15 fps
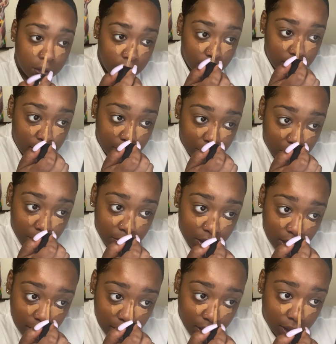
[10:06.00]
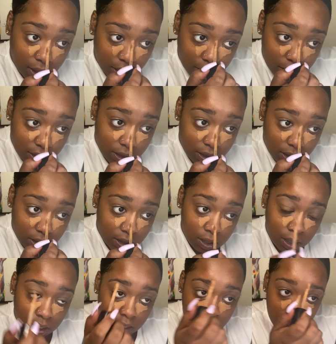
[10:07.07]
simply because
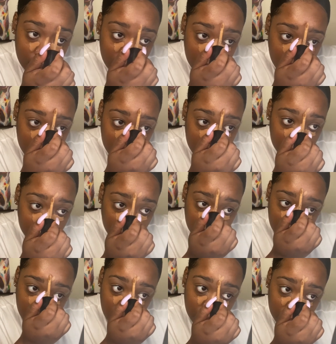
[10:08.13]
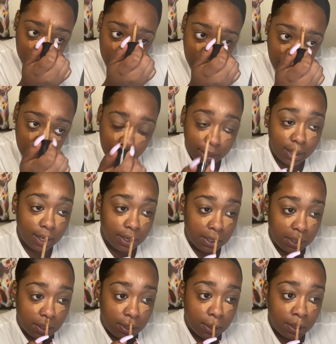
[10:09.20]
you're only
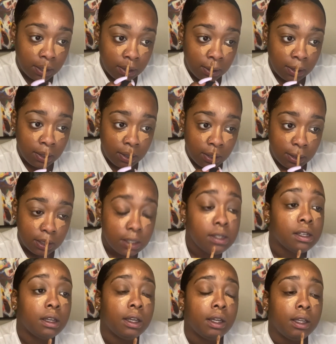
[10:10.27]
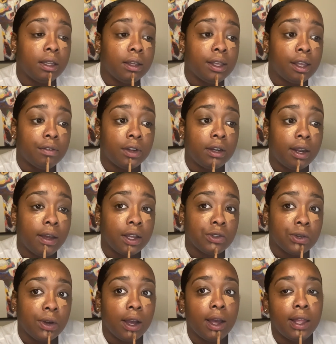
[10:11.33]
highlighting to give a
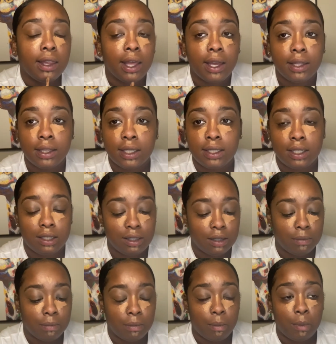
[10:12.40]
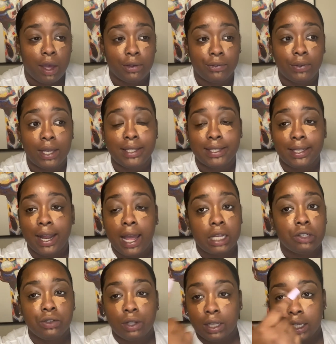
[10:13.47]
natural highlight. This is, my face
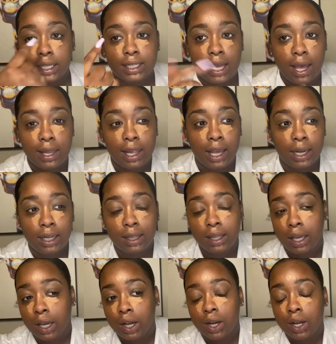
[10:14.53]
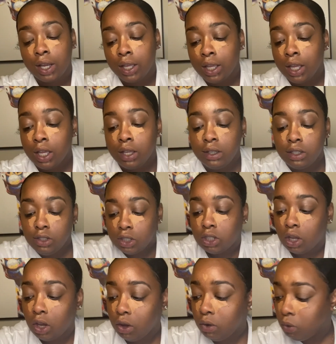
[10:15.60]
naturally is highlighted there.
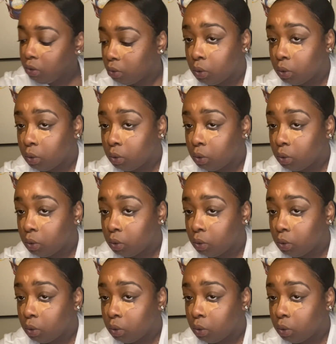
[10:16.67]
So,